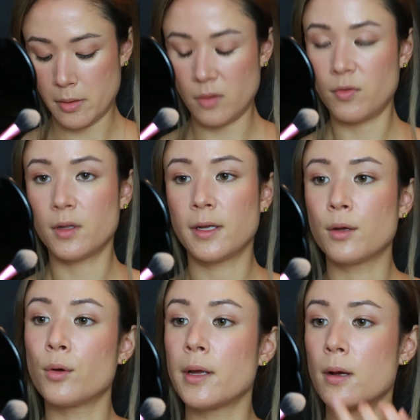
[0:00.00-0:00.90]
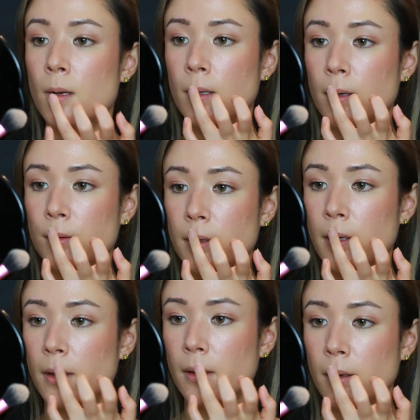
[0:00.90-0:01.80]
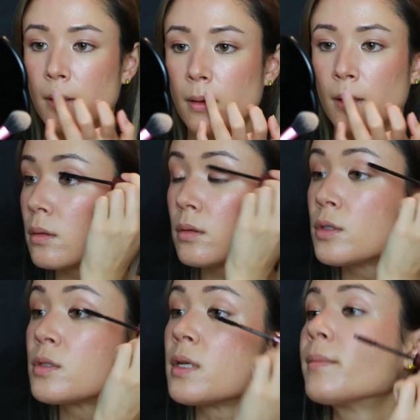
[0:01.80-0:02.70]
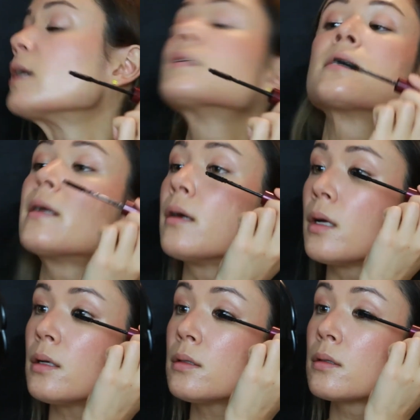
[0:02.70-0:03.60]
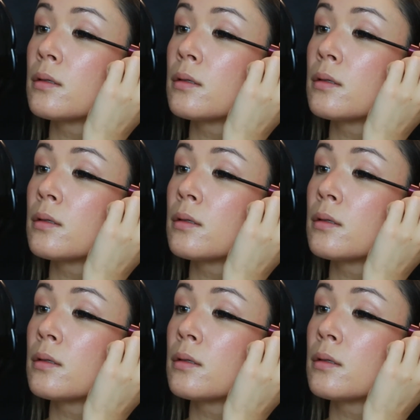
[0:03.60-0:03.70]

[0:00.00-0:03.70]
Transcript: I feel like going all out today. Do some mascara.